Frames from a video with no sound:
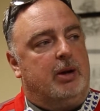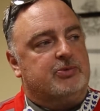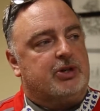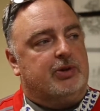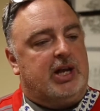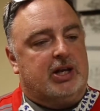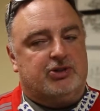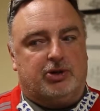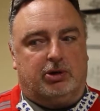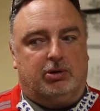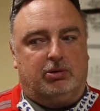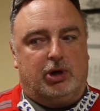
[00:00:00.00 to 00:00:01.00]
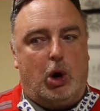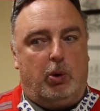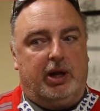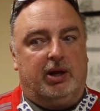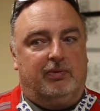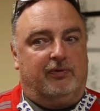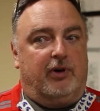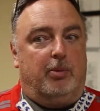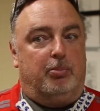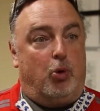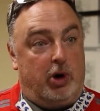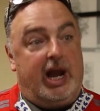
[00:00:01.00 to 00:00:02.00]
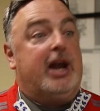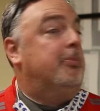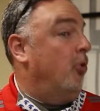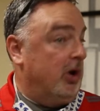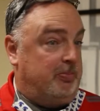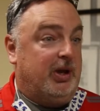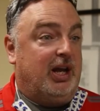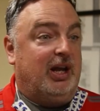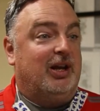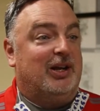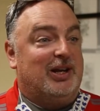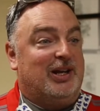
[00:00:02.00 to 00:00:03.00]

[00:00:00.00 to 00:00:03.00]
So the kids are going from point A to point B